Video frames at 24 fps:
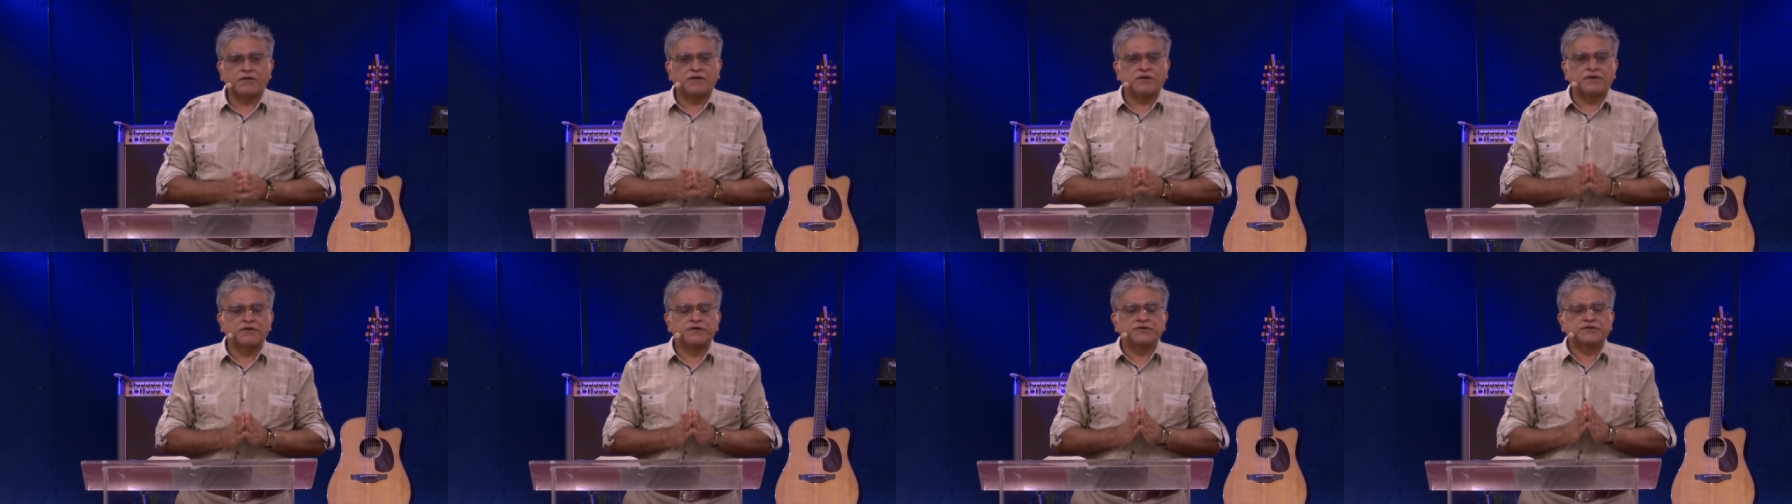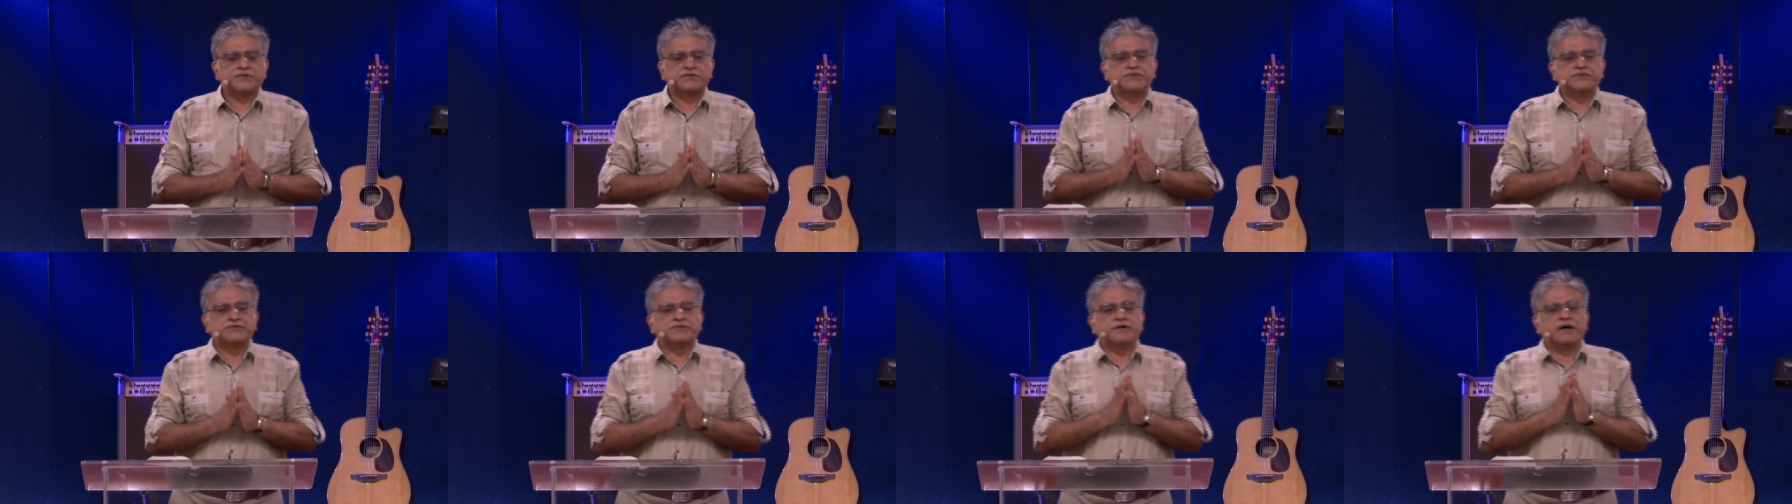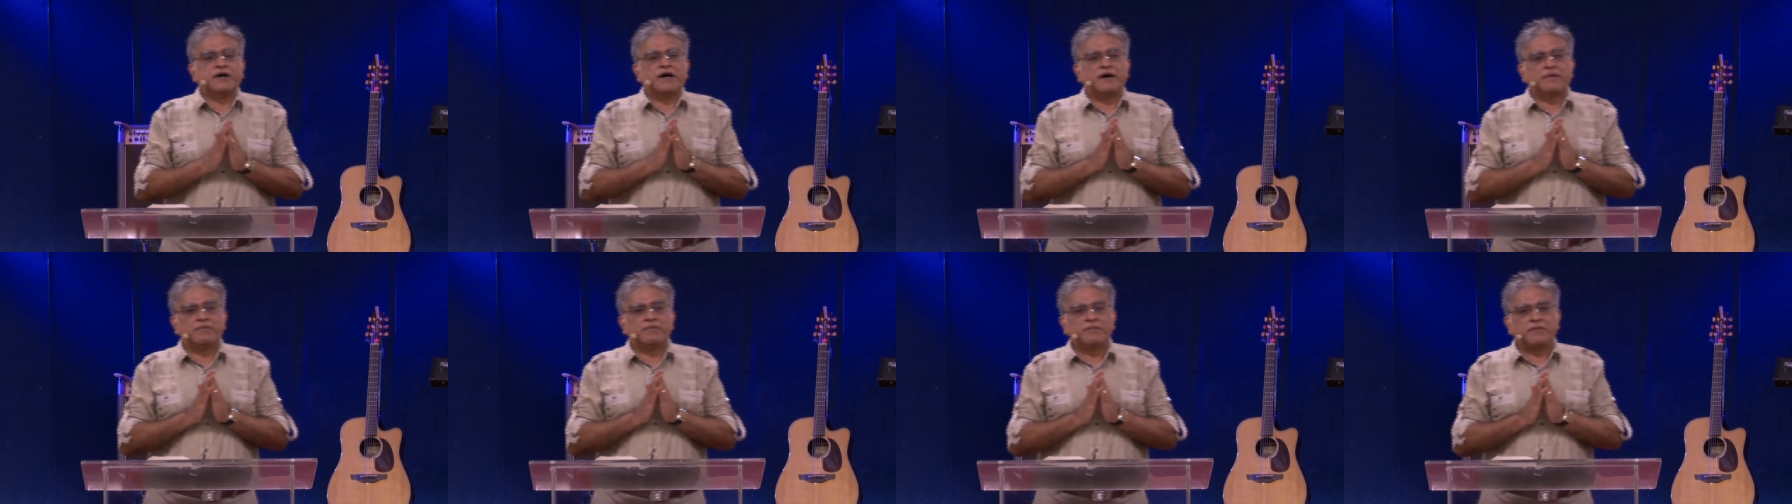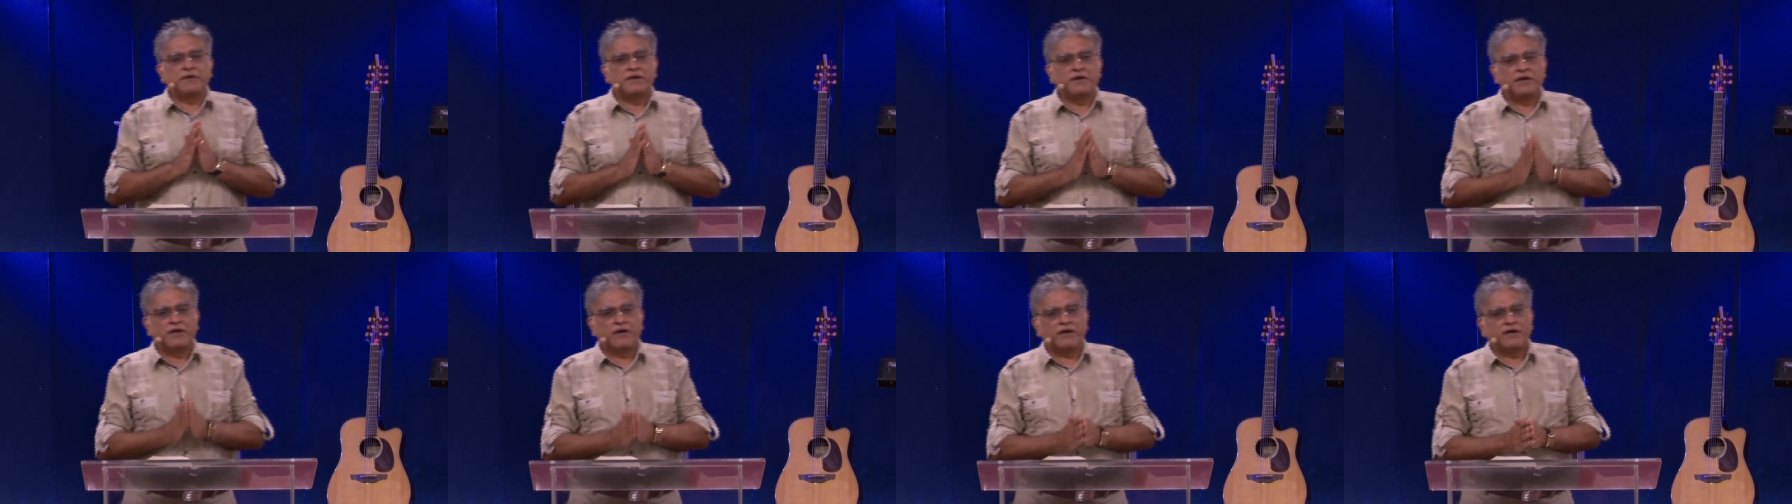going to
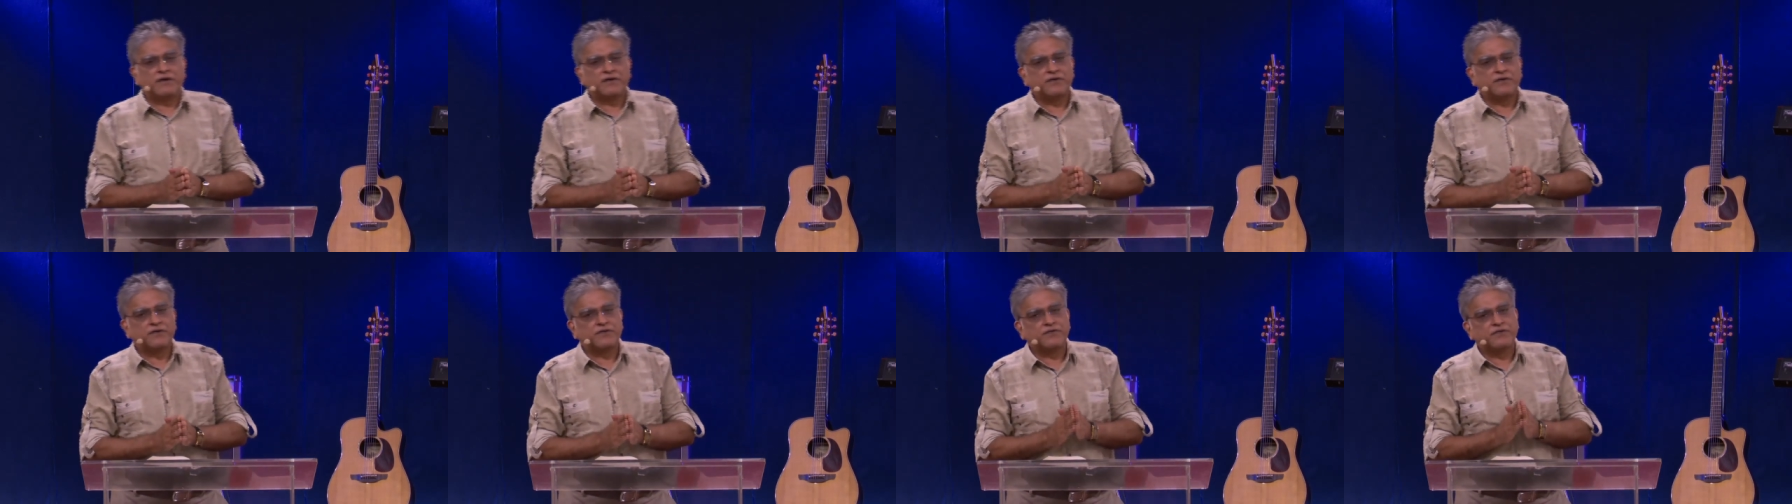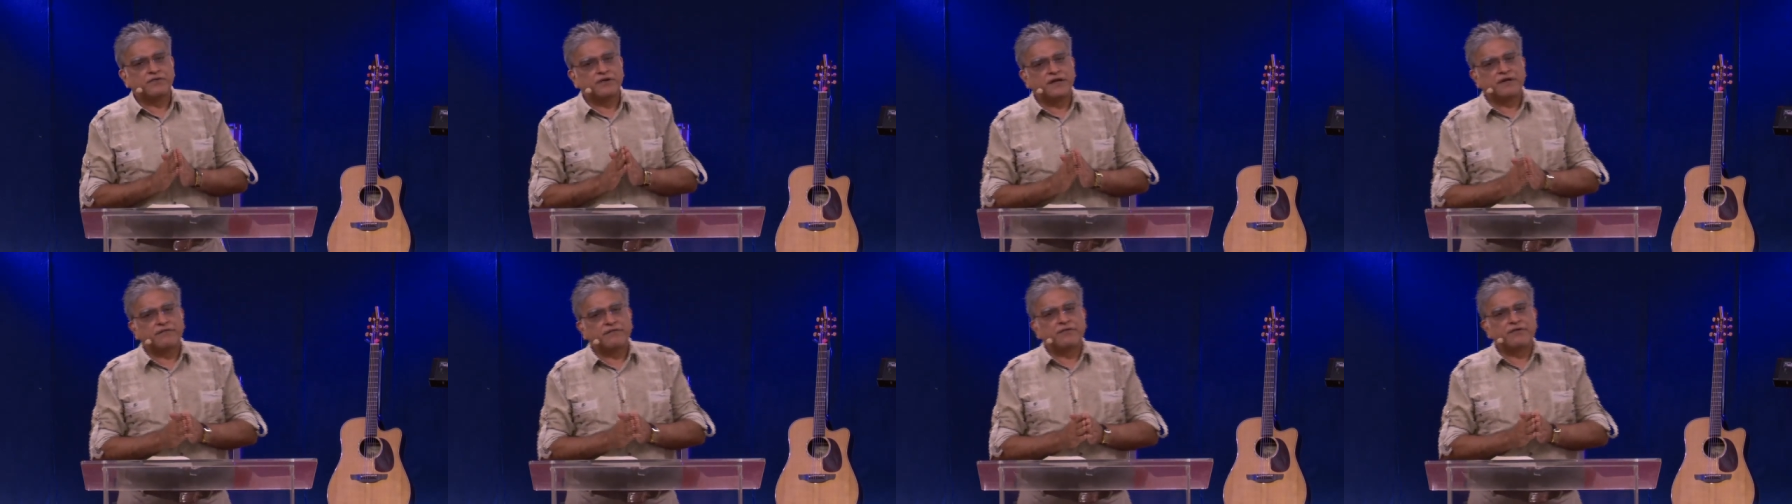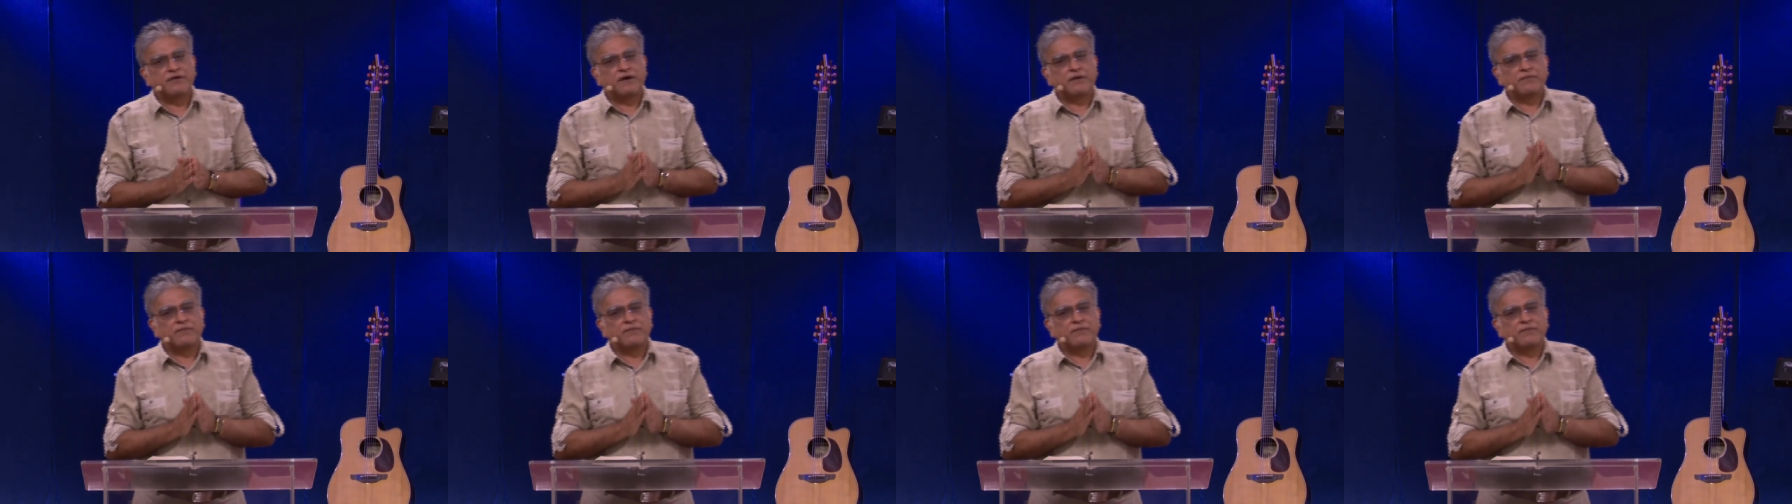leave you.